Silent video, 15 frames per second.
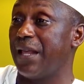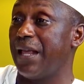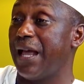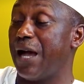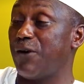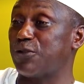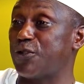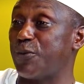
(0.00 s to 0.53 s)

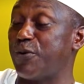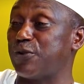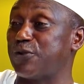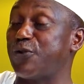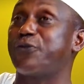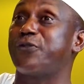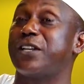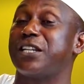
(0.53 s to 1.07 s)
I was supposed
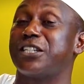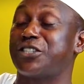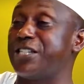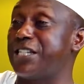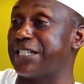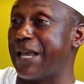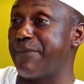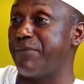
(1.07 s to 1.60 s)
to finish
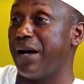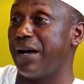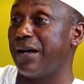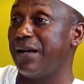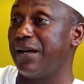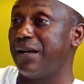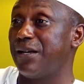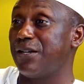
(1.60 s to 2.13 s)
December
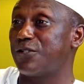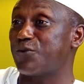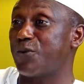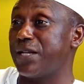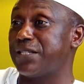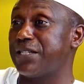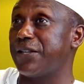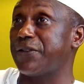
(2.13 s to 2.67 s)

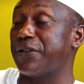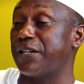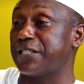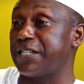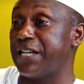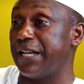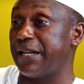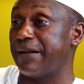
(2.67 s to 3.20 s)

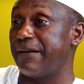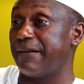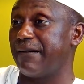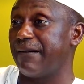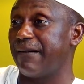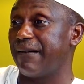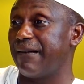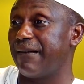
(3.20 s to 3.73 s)
2013.
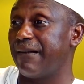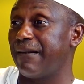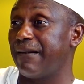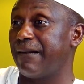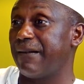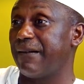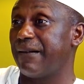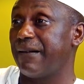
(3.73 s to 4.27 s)

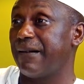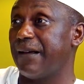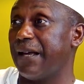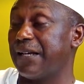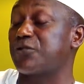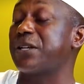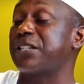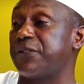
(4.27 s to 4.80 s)

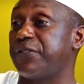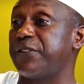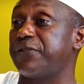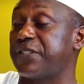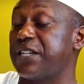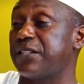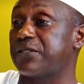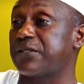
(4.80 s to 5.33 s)

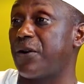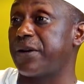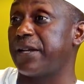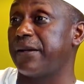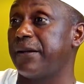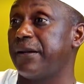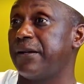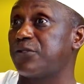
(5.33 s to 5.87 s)
2015, sorry,
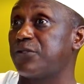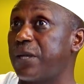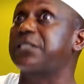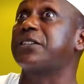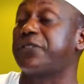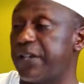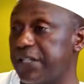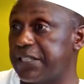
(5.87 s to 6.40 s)

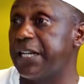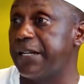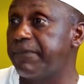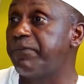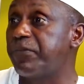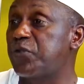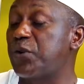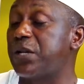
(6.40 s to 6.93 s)

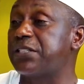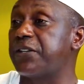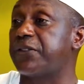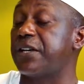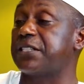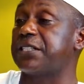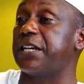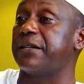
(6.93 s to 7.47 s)

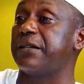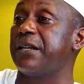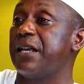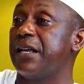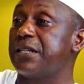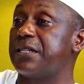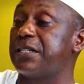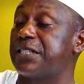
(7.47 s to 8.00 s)
2013.
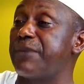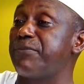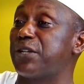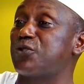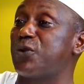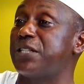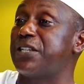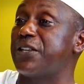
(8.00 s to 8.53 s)
December
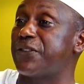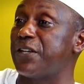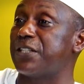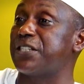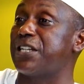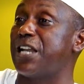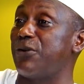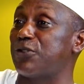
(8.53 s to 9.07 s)

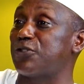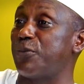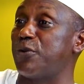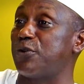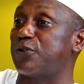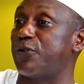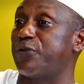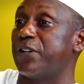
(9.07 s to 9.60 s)
2013, I was
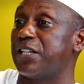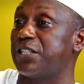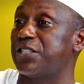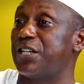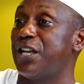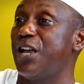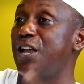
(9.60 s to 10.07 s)
supposed to finish.